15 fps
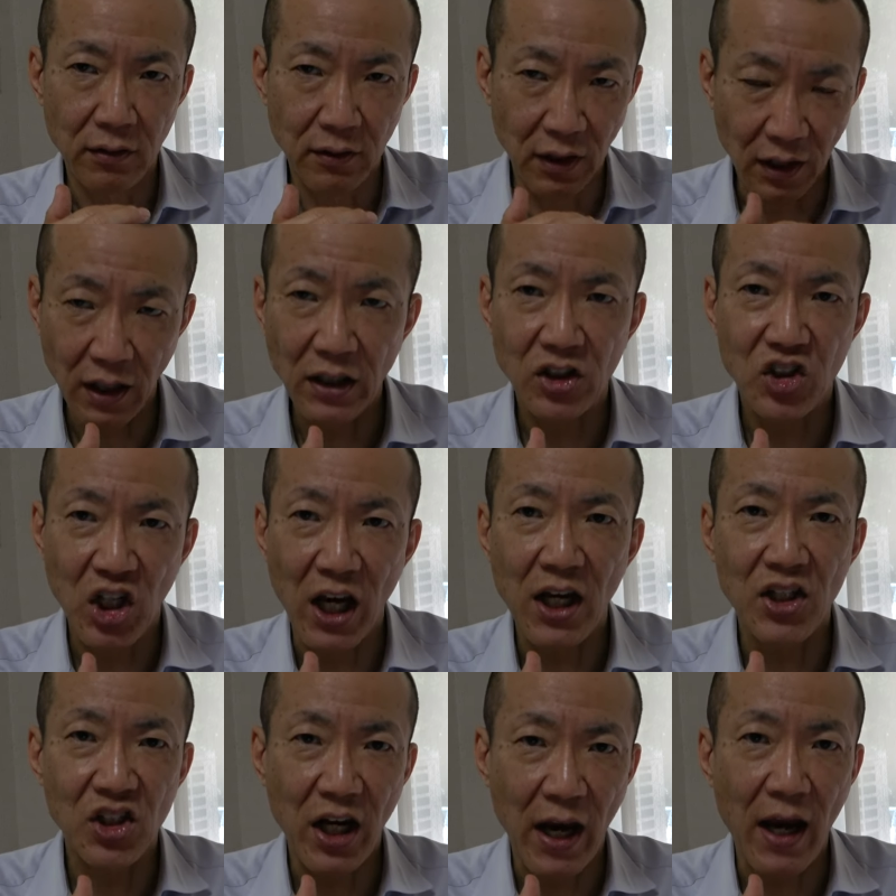did it
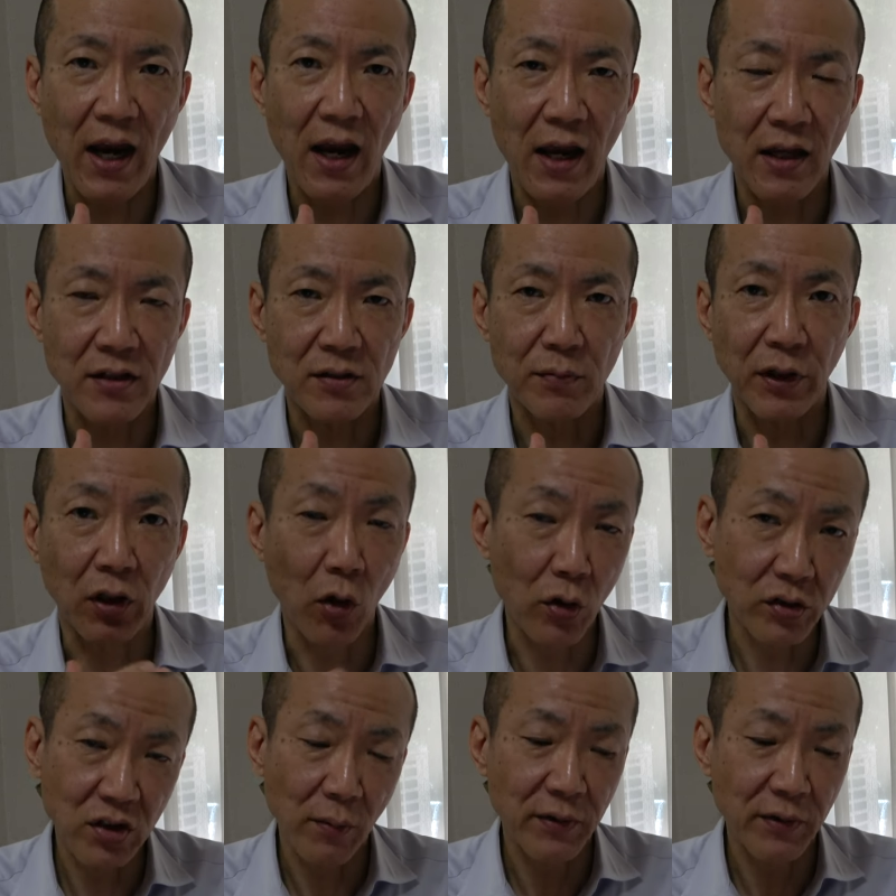change hands because